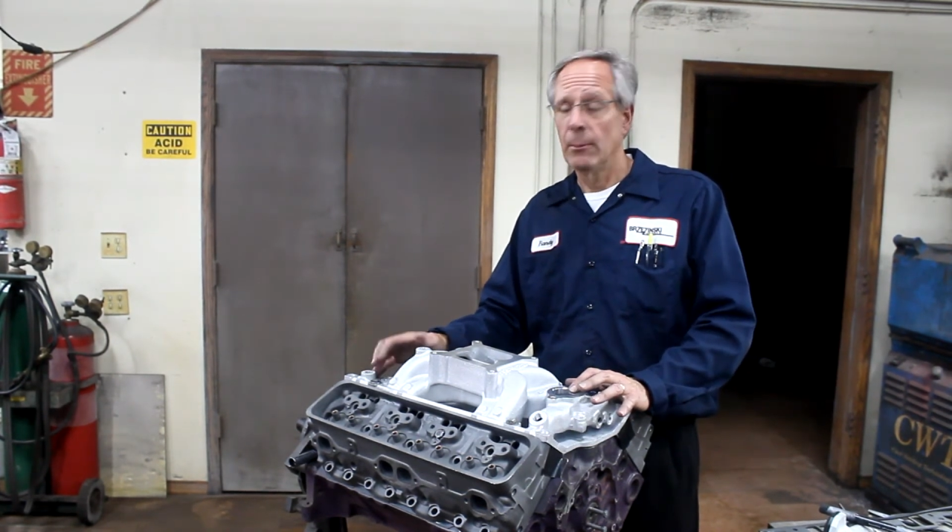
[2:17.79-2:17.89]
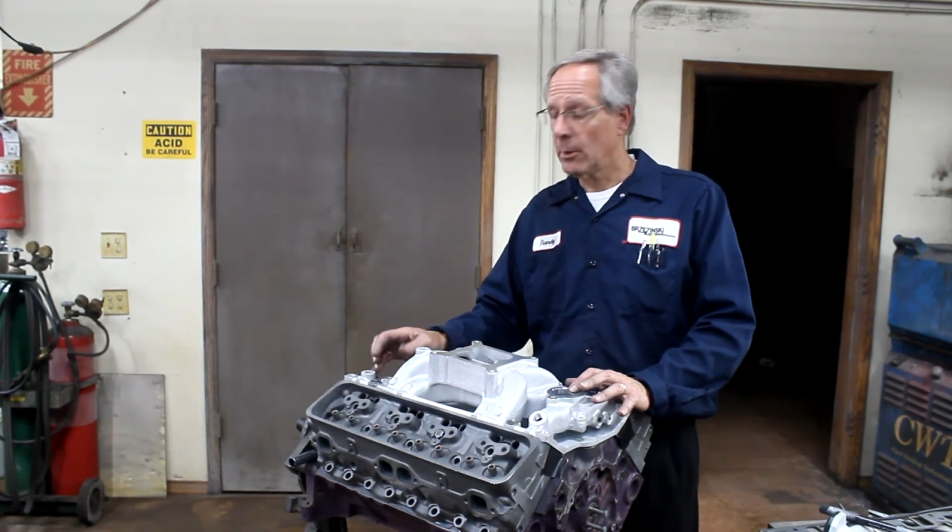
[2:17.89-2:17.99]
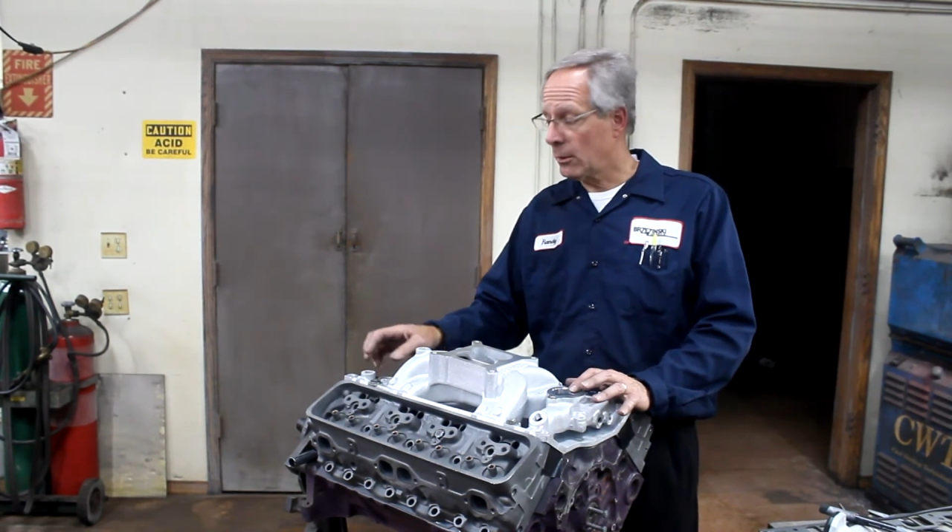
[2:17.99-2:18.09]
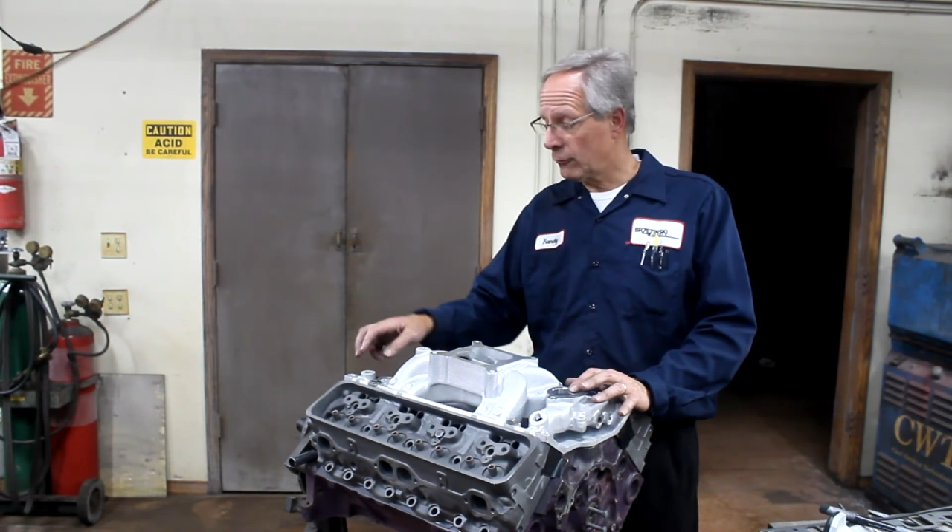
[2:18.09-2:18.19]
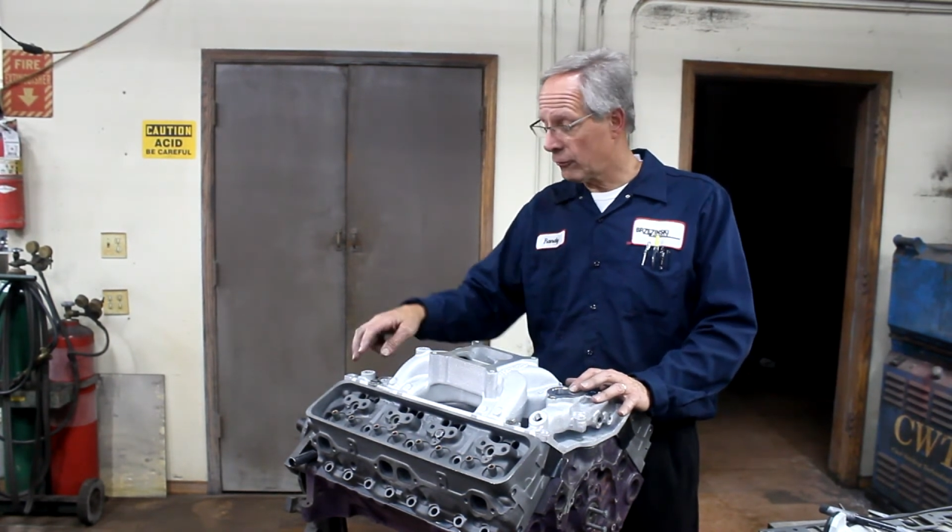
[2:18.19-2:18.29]

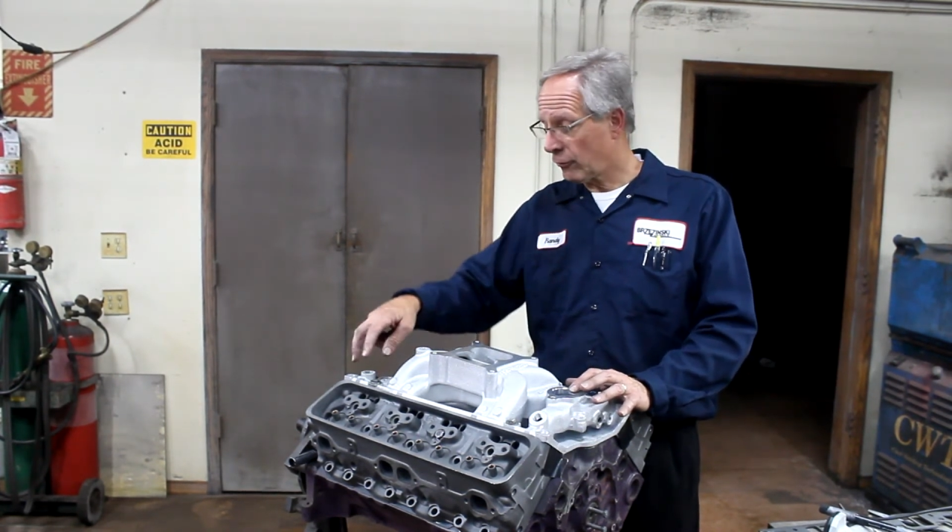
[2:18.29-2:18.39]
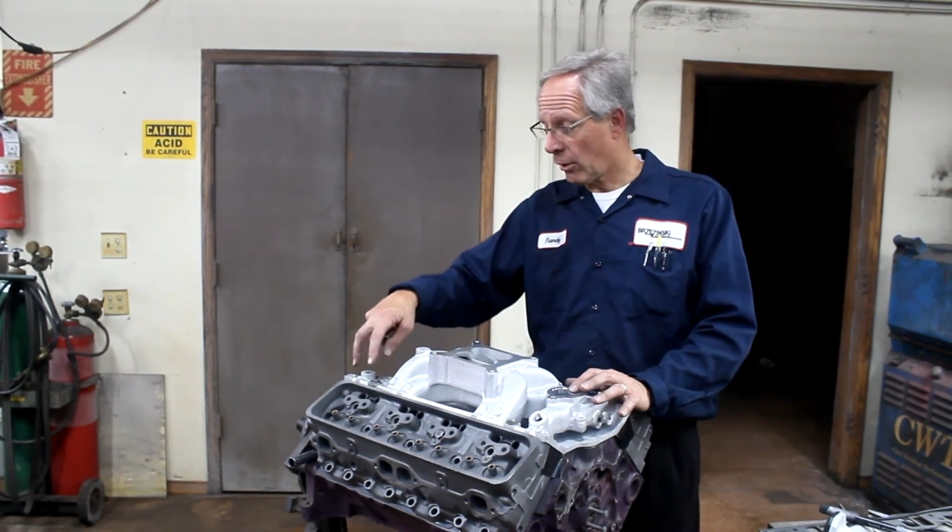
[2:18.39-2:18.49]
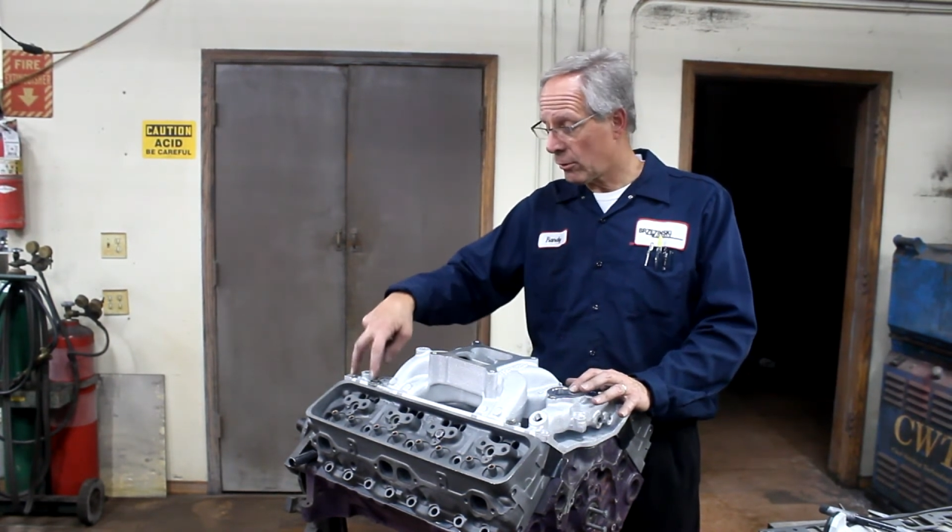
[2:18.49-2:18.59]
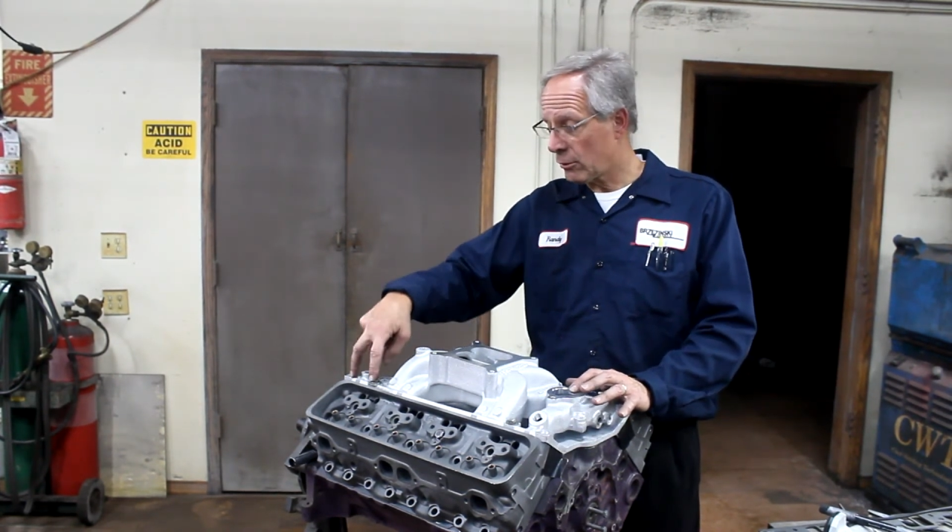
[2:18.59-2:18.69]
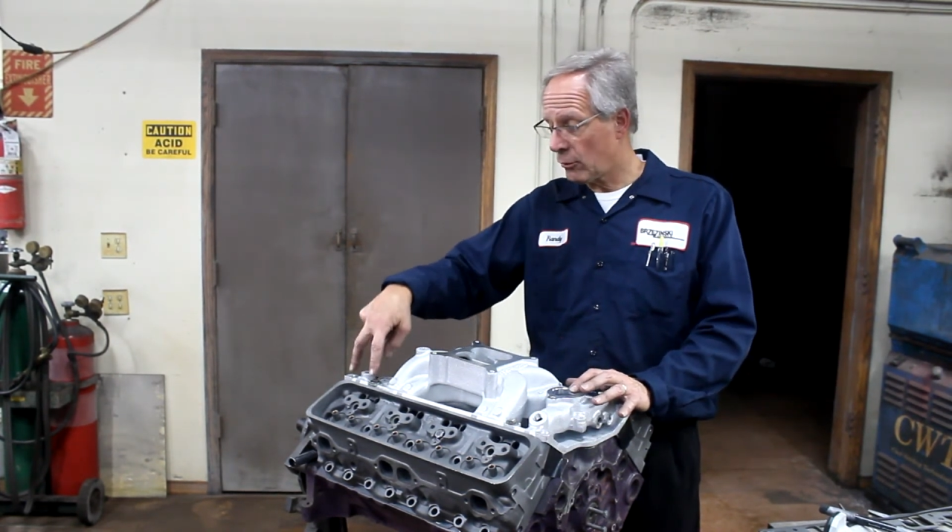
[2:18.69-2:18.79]
because it's
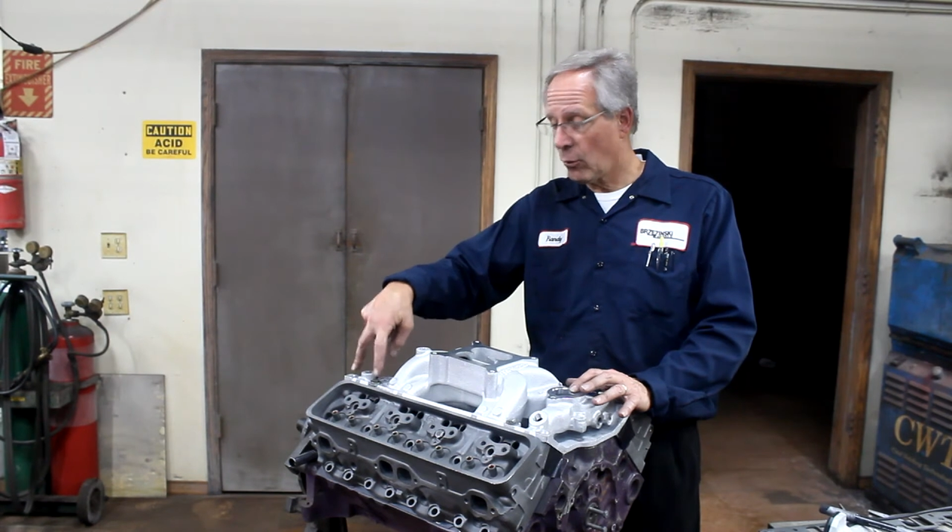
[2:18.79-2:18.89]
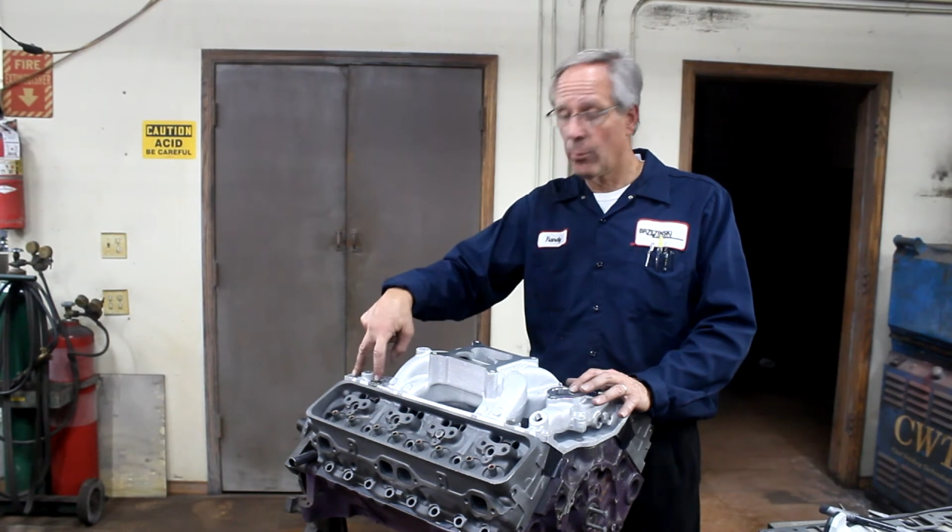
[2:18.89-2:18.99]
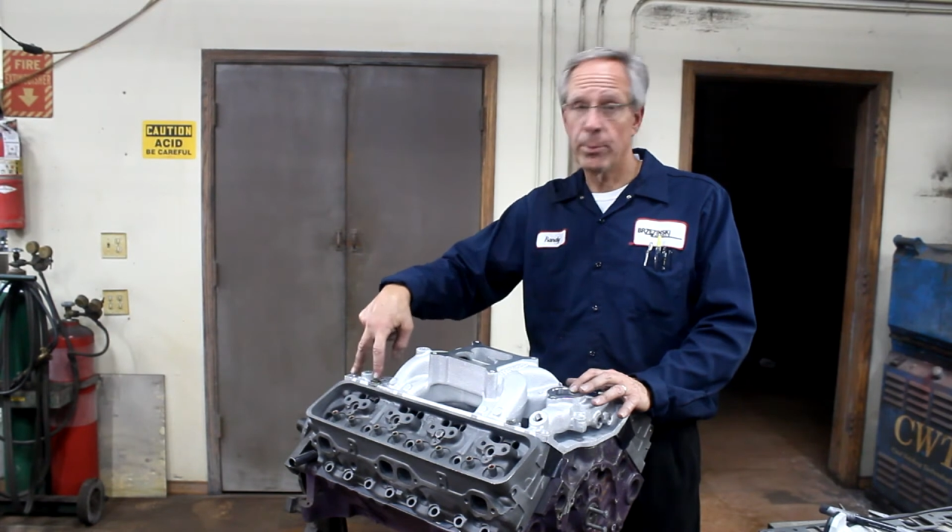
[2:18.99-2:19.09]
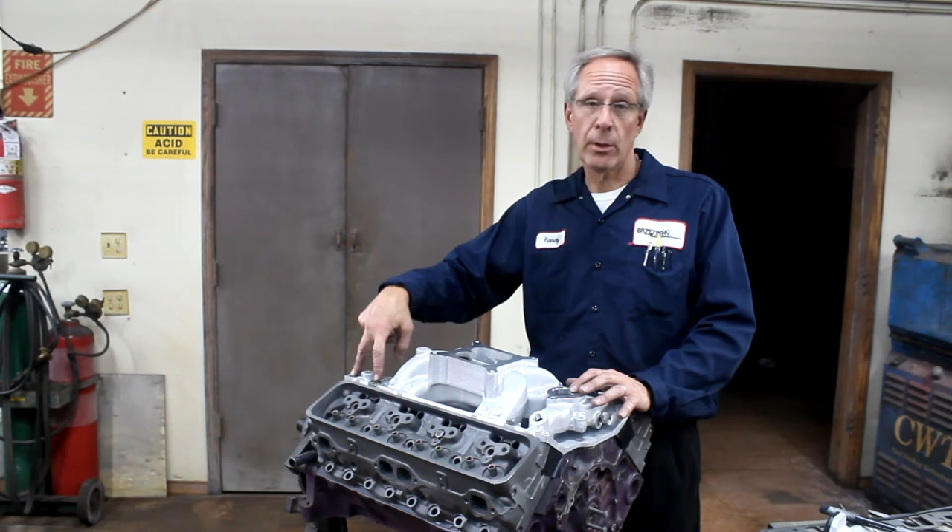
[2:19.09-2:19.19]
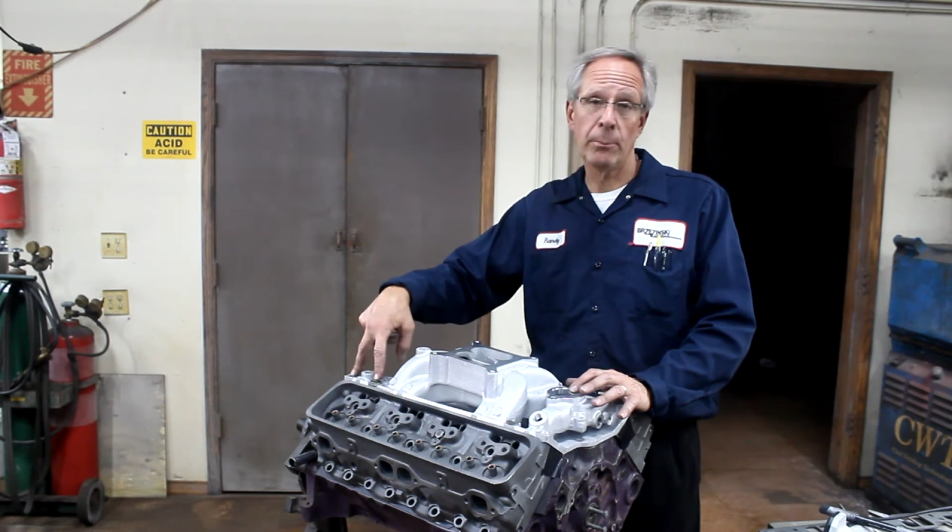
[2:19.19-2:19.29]
harder to
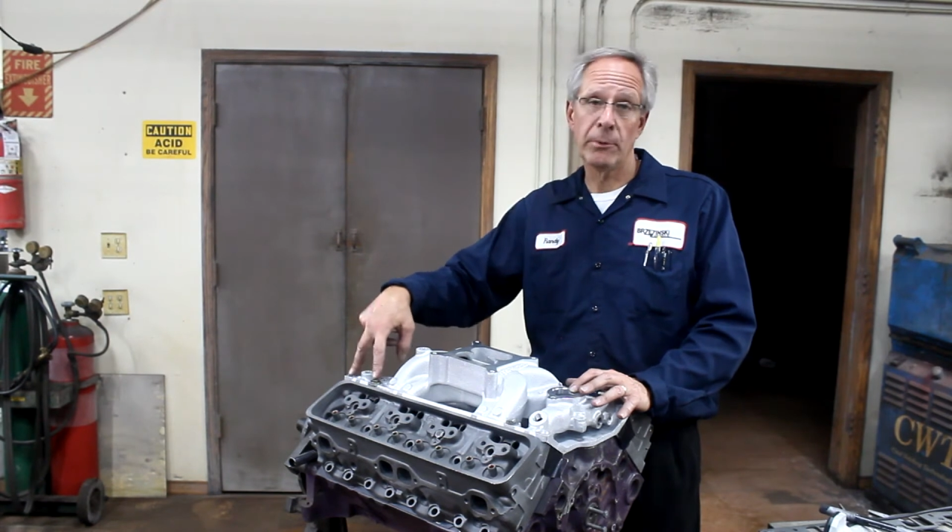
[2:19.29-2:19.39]
open up